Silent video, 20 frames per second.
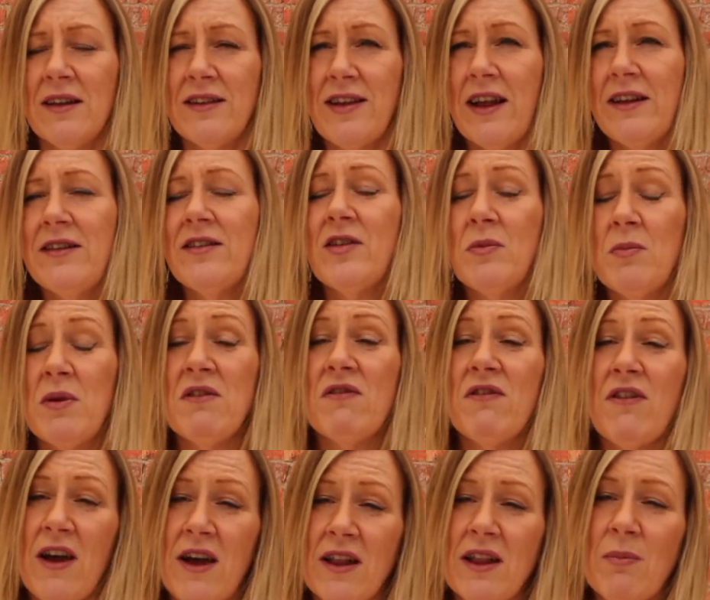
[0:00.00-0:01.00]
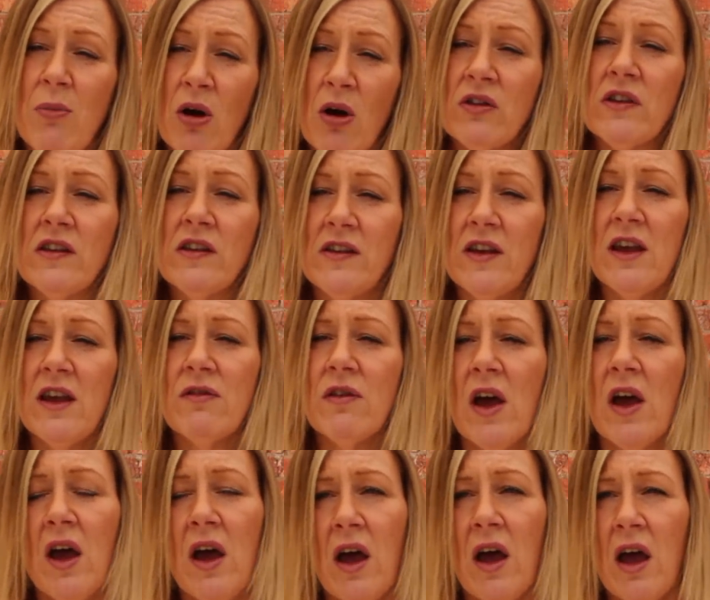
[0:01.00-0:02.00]
tend to be fairly positive.
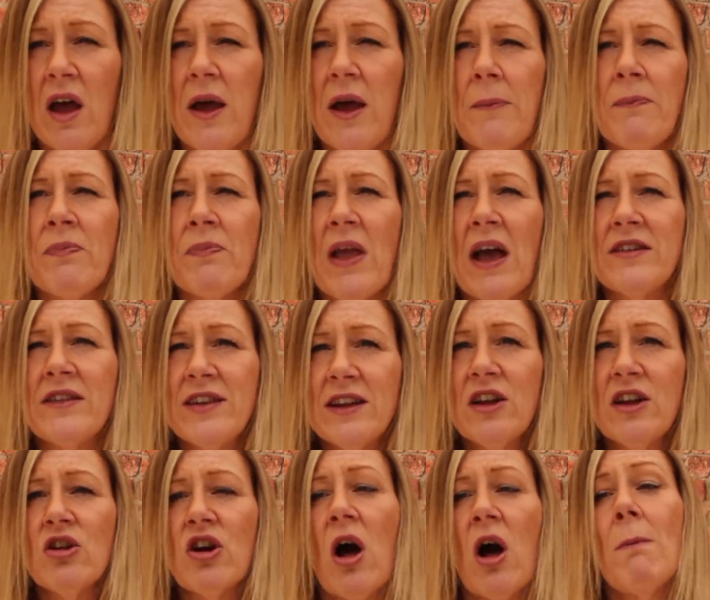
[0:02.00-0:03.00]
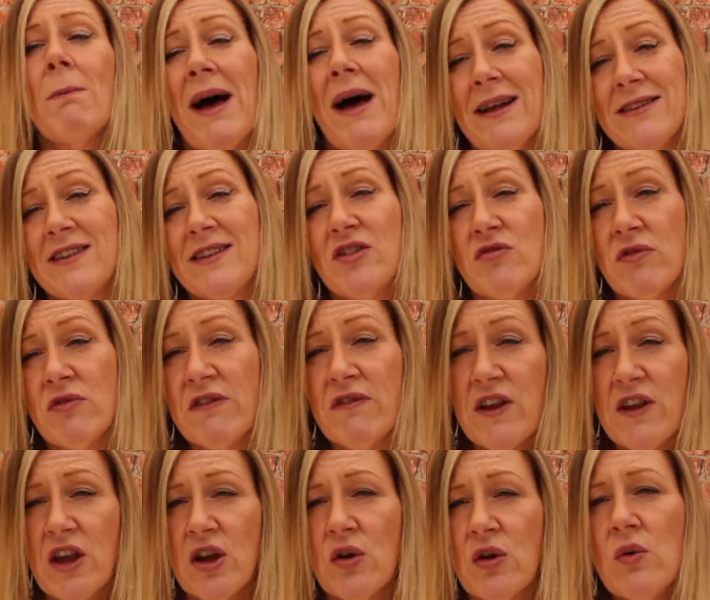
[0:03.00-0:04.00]
Um, I did look on Pattern
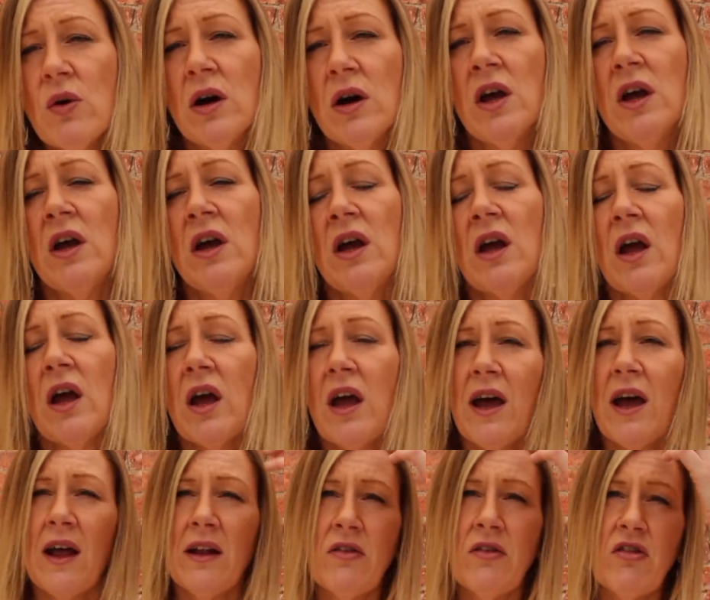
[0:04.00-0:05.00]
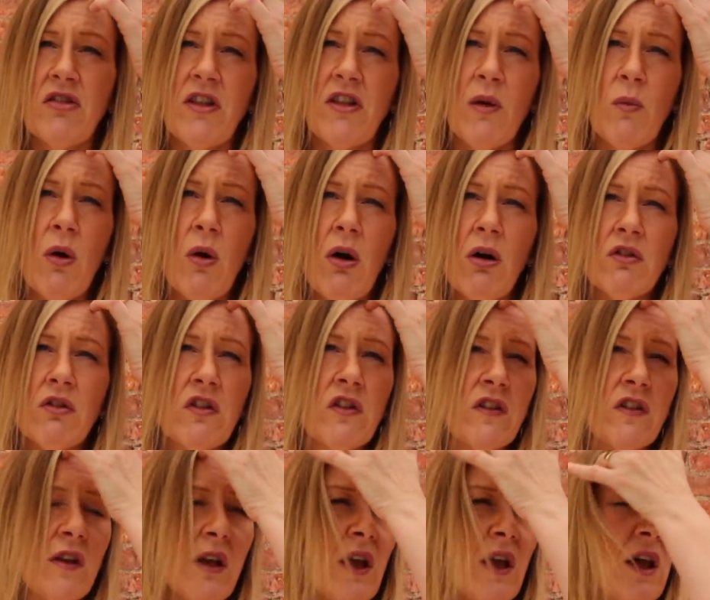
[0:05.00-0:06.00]
Review, and there
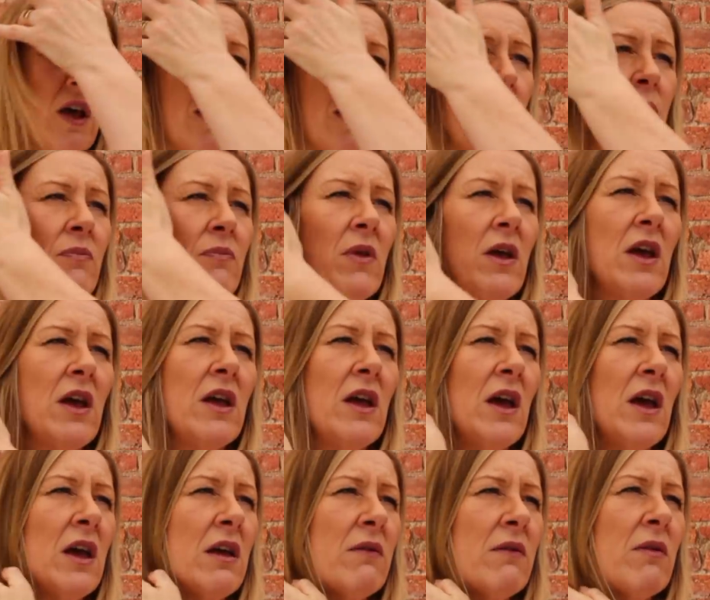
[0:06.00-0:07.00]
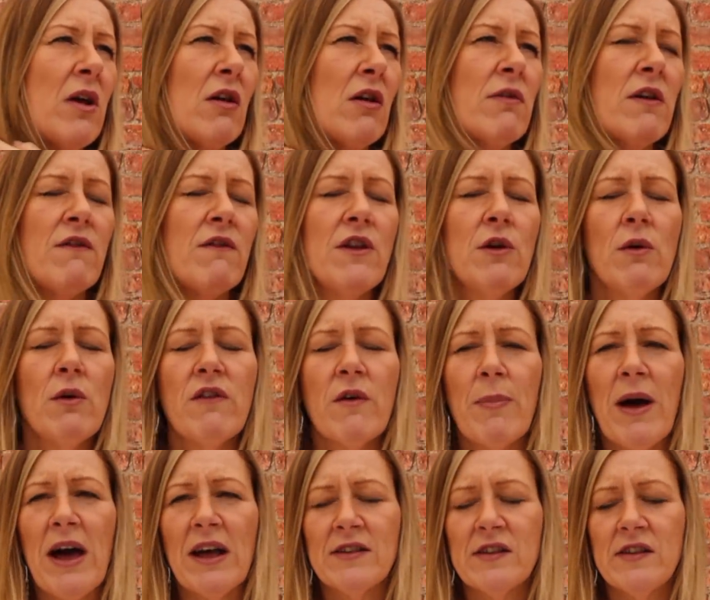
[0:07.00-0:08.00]
was um, a, a review of
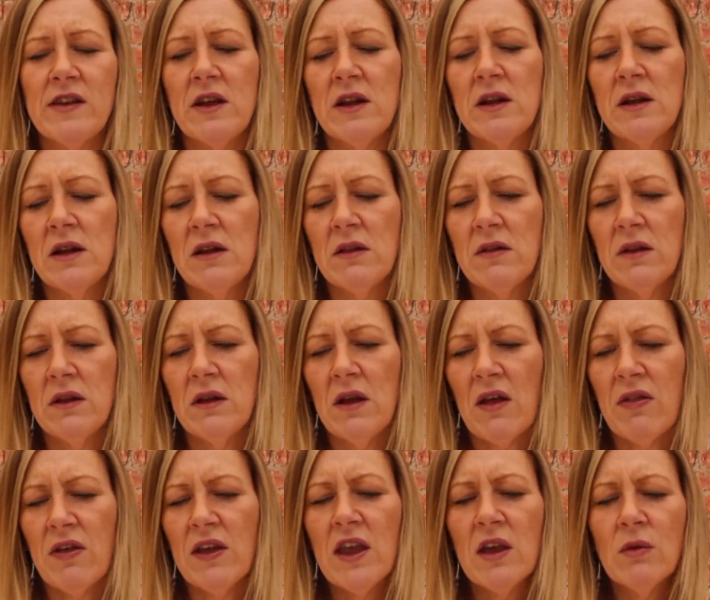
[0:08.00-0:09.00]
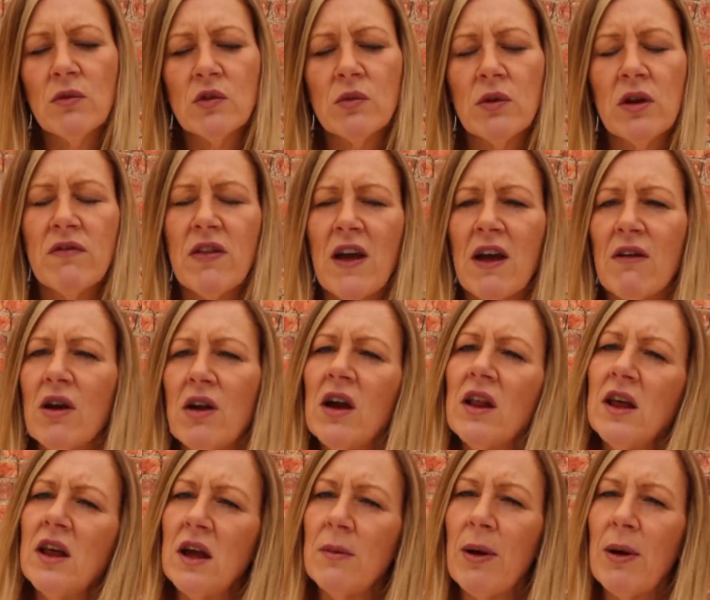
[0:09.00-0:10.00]
a pattern I think it was one of their
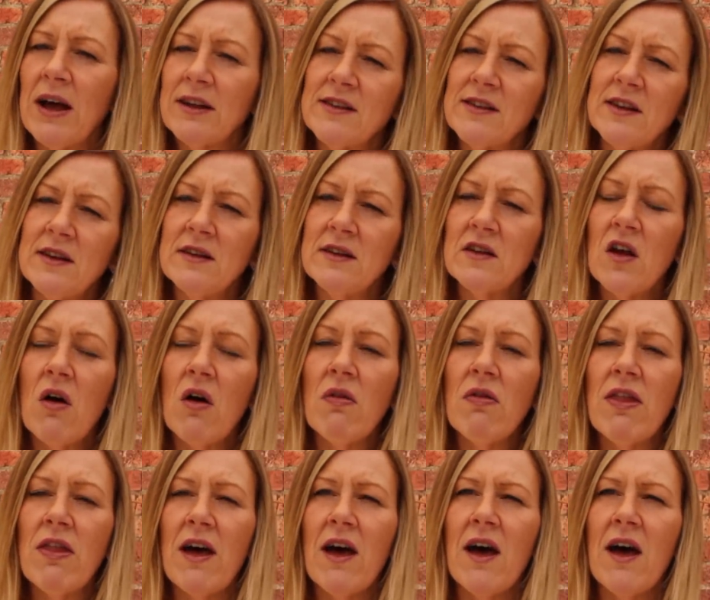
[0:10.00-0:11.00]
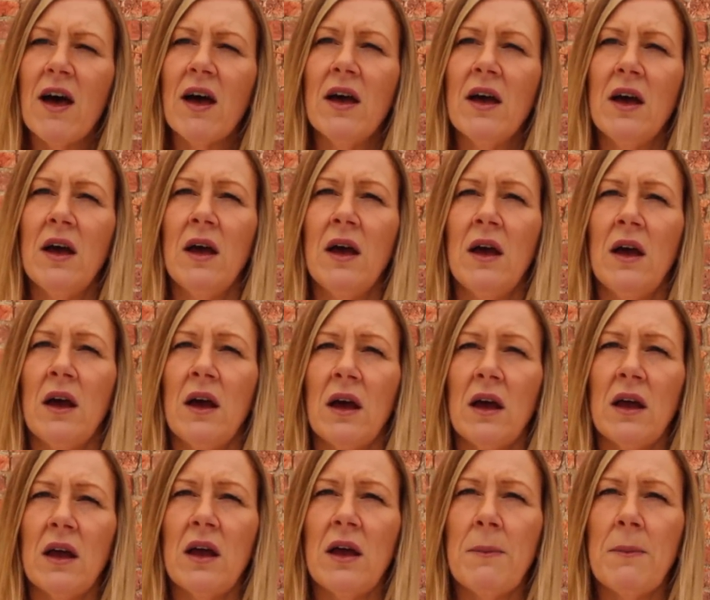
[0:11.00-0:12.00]
earlier patterns on there,
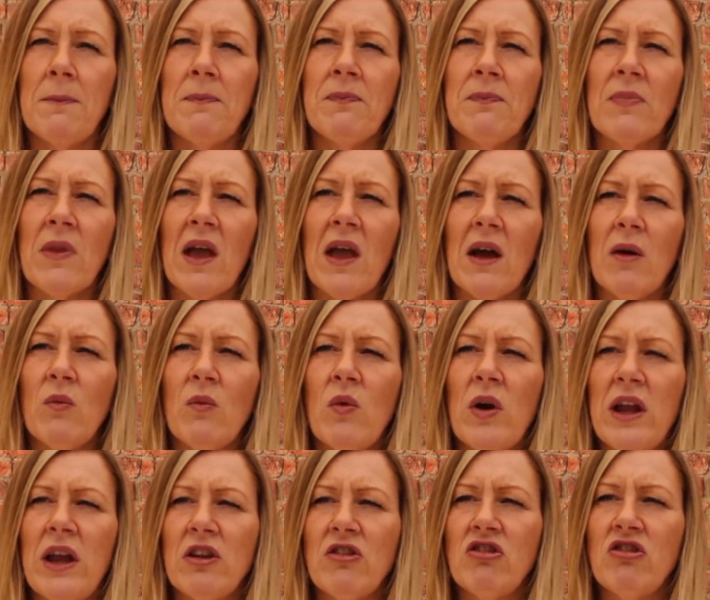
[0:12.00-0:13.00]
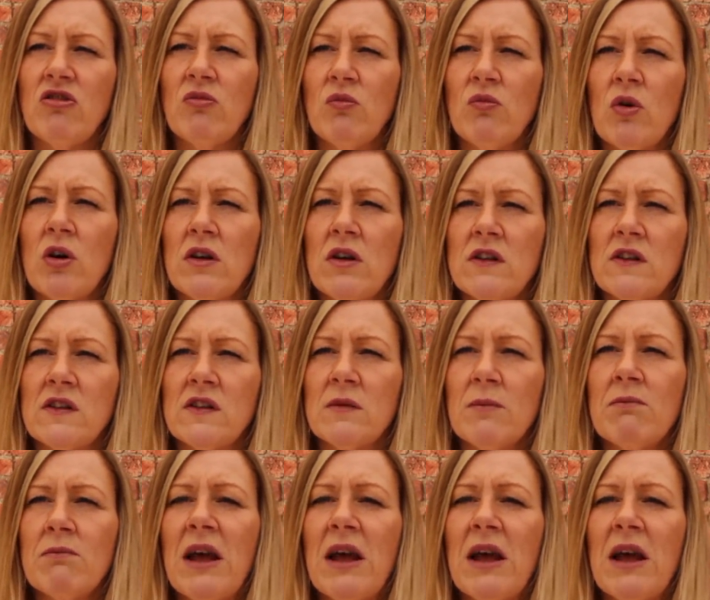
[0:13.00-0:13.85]
um, which was